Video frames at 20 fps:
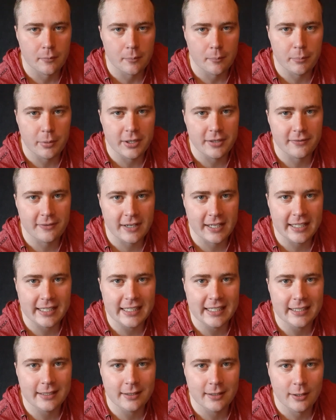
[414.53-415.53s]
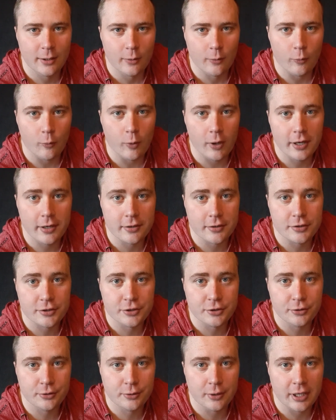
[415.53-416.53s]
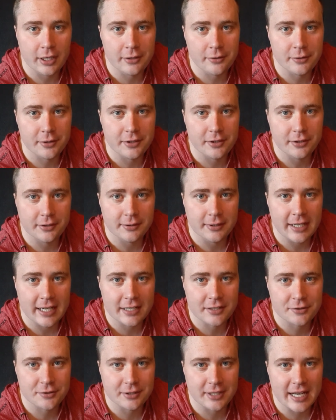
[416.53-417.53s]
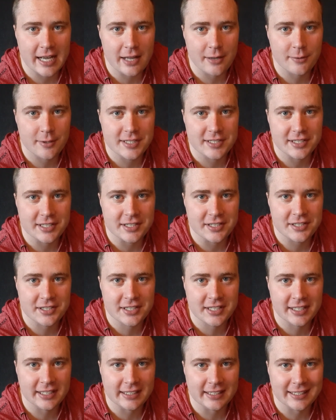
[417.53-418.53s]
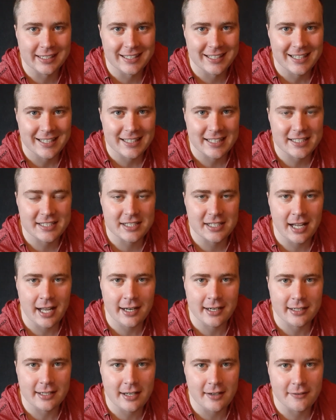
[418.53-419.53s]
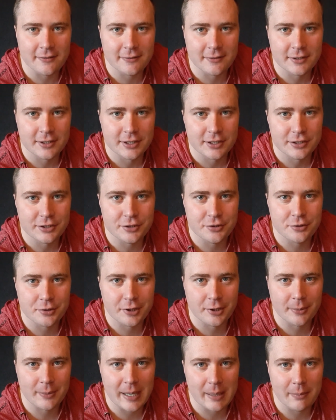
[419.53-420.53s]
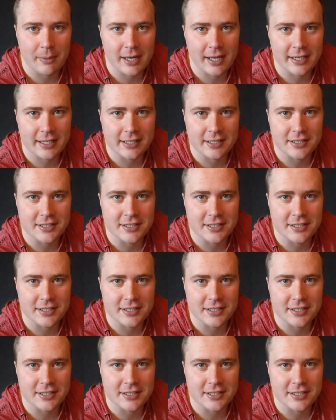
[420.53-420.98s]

But if I eat 100 or 200 extra calories in a sitting, that's not enough to trigger my body to